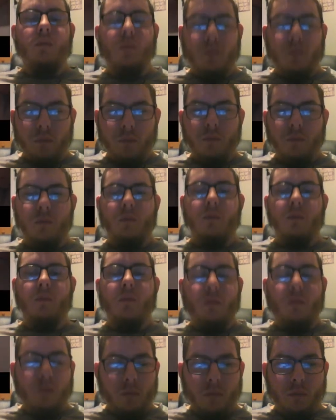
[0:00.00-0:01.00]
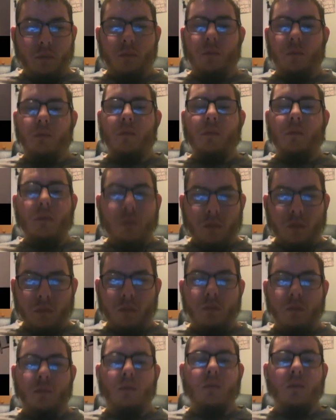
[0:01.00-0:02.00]
you lying and shit, but you so fake,
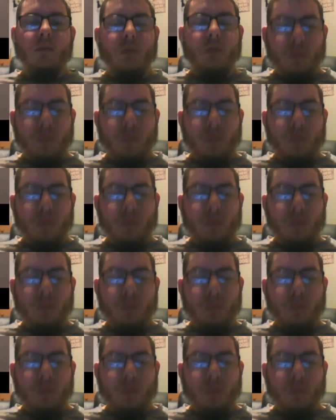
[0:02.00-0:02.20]
dude. You